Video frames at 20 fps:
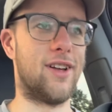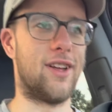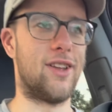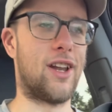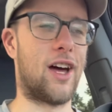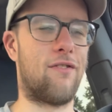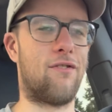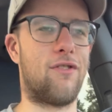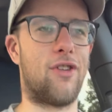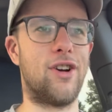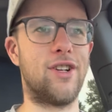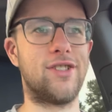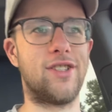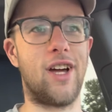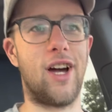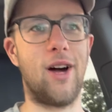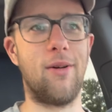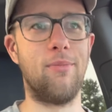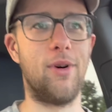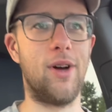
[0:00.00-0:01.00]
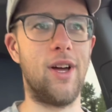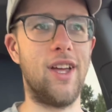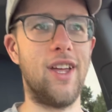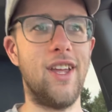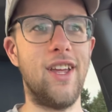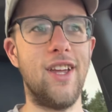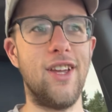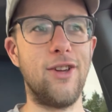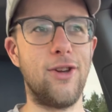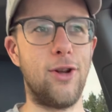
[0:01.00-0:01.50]
Not first time, but
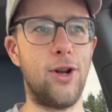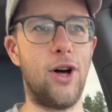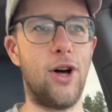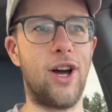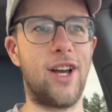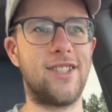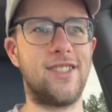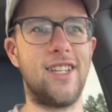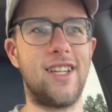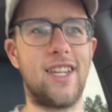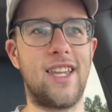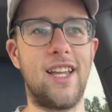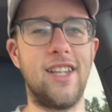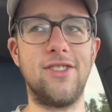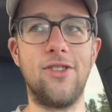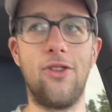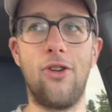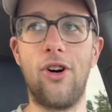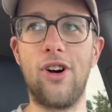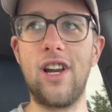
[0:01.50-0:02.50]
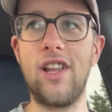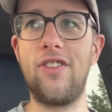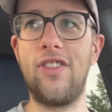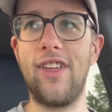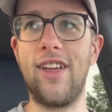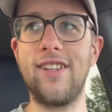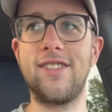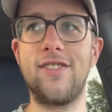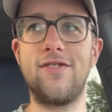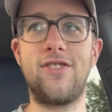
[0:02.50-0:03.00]
like I said, kids, a lot of
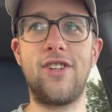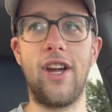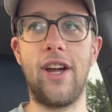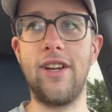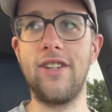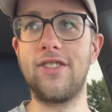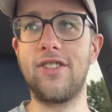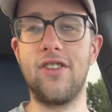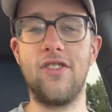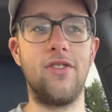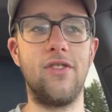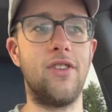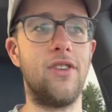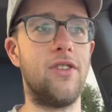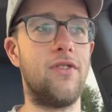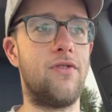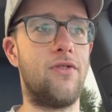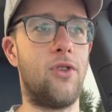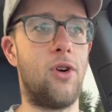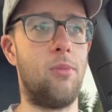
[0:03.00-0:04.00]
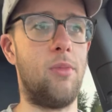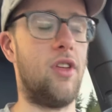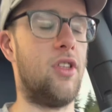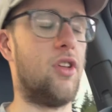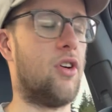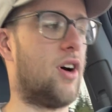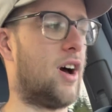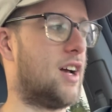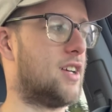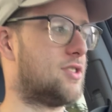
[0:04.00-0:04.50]
things have changed for me the
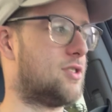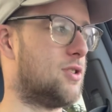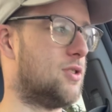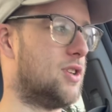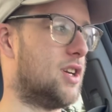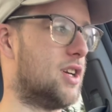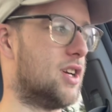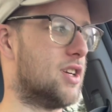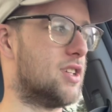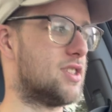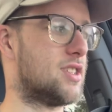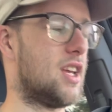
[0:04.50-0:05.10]
last 2 years.